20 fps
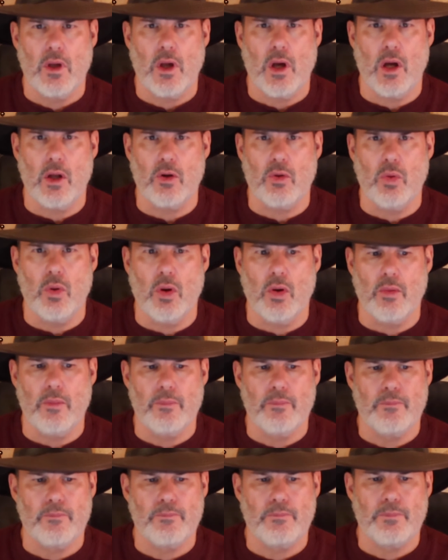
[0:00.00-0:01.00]
Unquote.
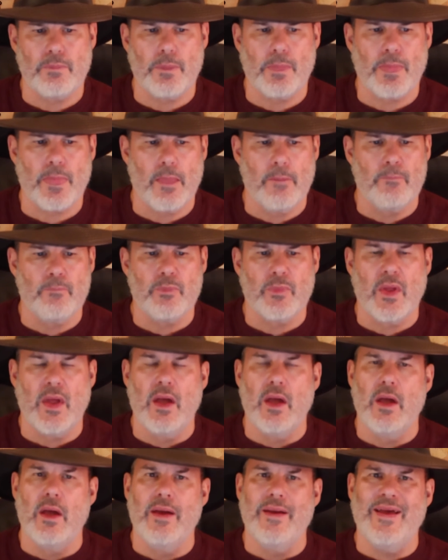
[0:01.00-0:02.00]

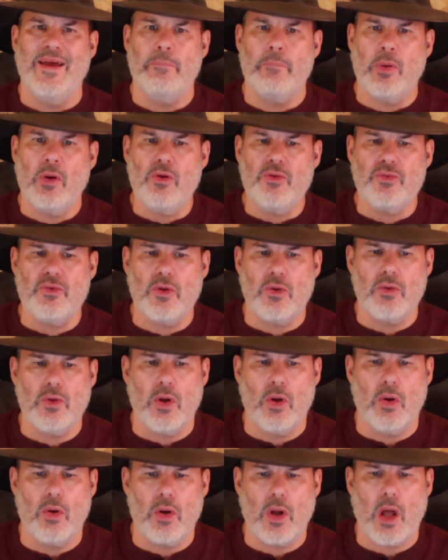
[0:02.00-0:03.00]
A personal
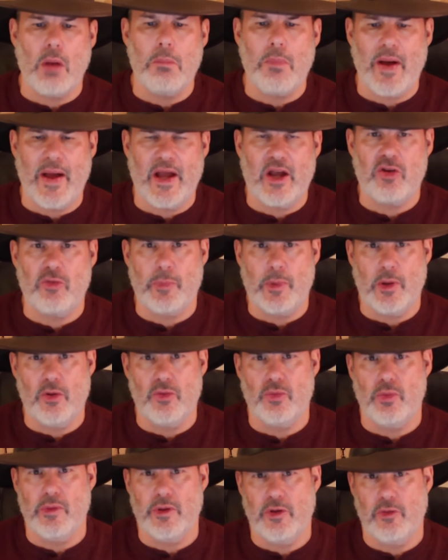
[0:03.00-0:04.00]
note on my
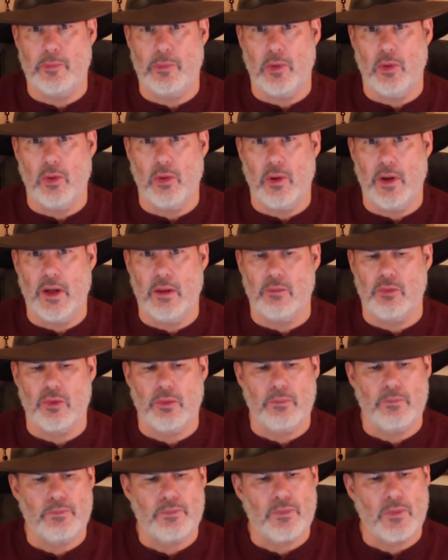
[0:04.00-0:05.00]
experience with these programs.
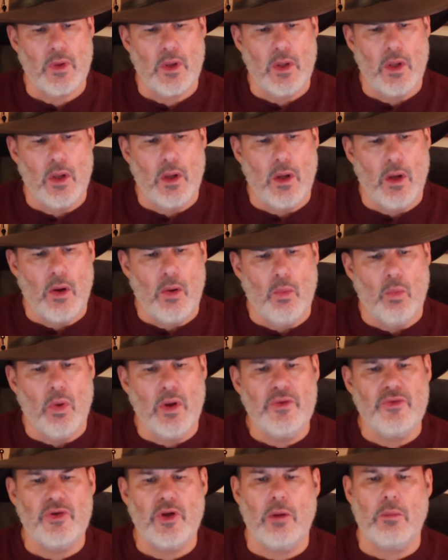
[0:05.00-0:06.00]

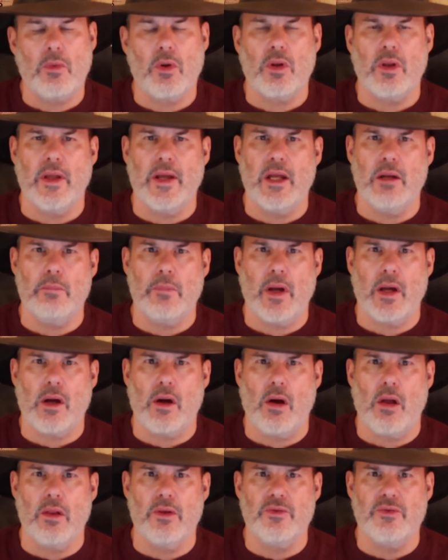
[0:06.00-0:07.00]
One summer late in my
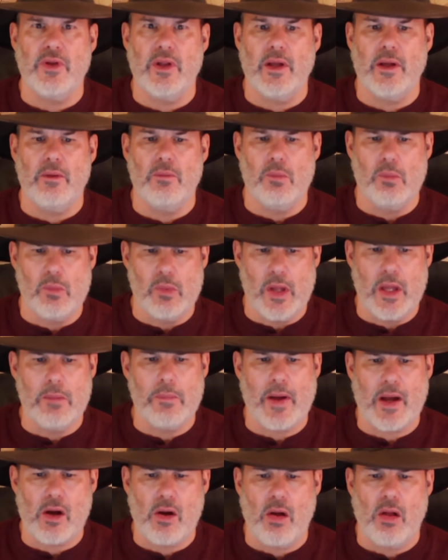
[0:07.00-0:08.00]
college
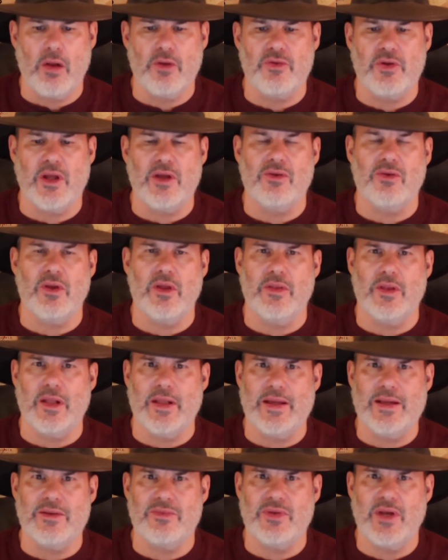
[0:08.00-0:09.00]
days, in the
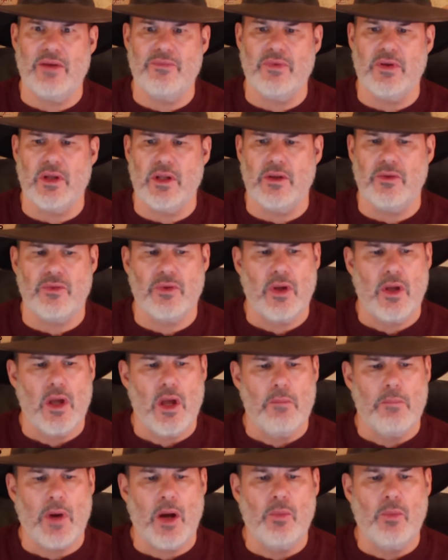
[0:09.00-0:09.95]
late 70s, my